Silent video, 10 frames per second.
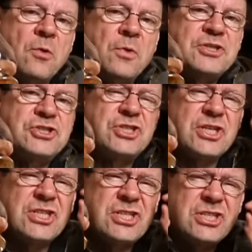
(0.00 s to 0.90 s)
which
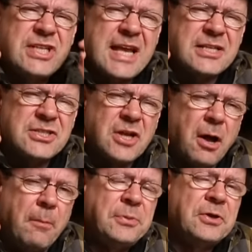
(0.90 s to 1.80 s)
just sets
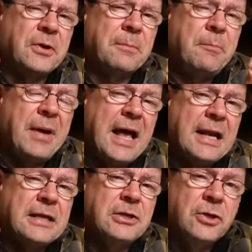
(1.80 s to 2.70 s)
up your
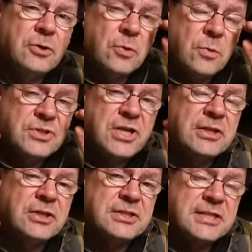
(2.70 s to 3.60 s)
palate, your nose,
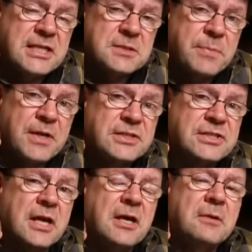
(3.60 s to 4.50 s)
and your taste
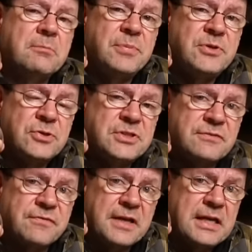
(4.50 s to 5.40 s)
buds
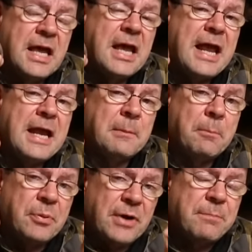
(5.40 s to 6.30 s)
beautifully
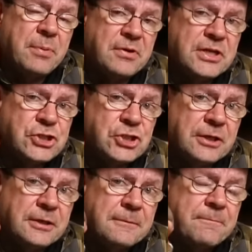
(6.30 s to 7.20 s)
in
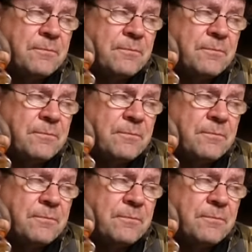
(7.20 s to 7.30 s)
preparation